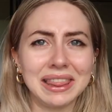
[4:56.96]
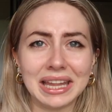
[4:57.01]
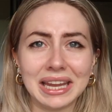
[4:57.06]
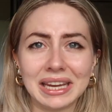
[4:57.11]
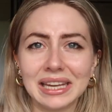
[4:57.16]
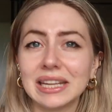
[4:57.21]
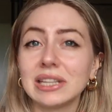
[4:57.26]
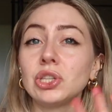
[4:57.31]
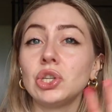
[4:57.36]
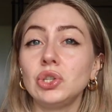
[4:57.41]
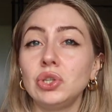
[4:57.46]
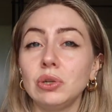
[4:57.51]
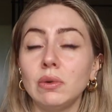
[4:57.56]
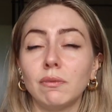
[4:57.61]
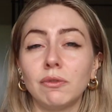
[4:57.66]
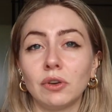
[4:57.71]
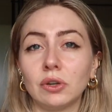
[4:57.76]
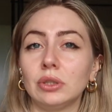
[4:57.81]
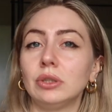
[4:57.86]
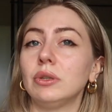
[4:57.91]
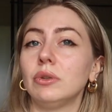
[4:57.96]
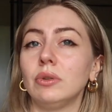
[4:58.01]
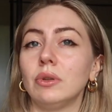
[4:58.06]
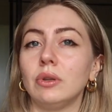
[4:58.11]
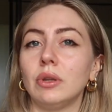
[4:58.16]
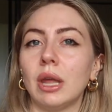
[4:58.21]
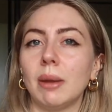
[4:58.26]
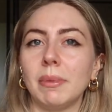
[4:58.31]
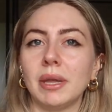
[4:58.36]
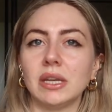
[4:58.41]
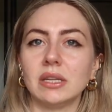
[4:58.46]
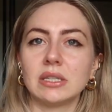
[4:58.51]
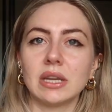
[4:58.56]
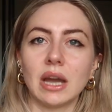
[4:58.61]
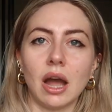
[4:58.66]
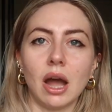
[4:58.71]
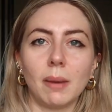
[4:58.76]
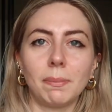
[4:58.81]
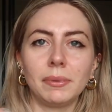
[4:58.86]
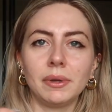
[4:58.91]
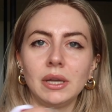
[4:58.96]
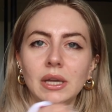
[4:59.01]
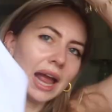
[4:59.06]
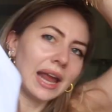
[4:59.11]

I think it's a dupe for a Lululemon top.